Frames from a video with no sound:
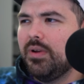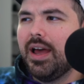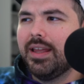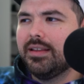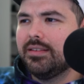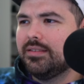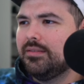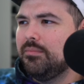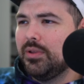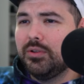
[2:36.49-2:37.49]
I guess,
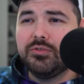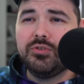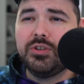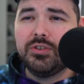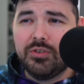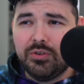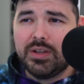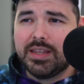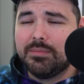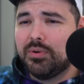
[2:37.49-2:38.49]
builds you can do
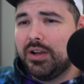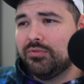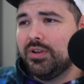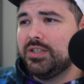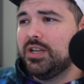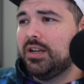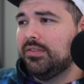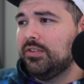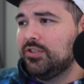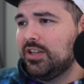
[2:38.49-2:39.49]
at that price range, kind of
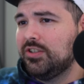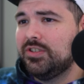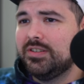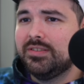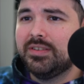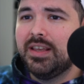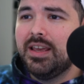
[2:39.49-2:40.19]
suggestions.